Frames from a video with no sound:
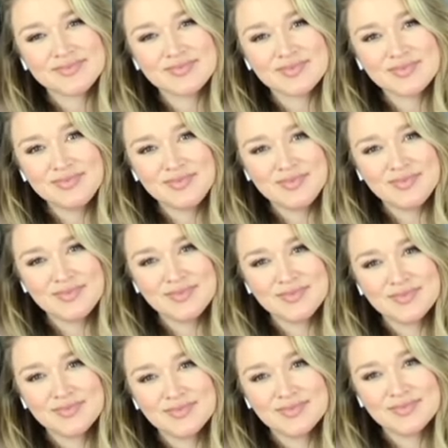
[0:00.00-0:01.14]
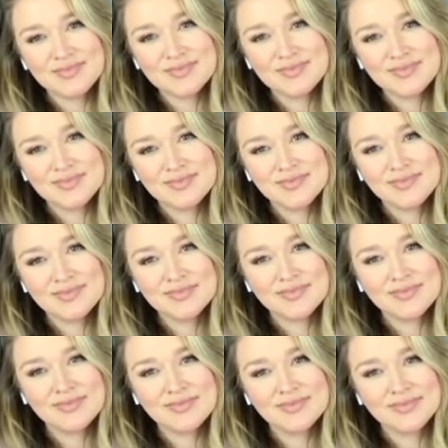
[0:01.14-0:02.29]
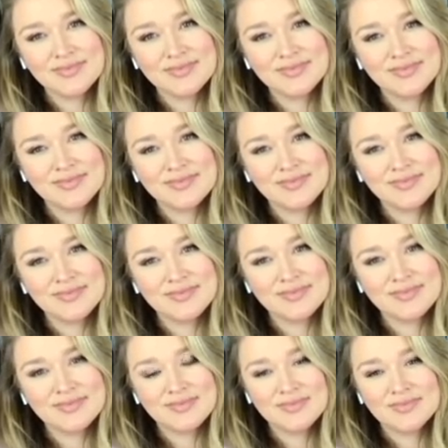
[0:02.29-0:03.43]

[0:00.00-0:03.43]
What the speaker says: The person shown says nothing.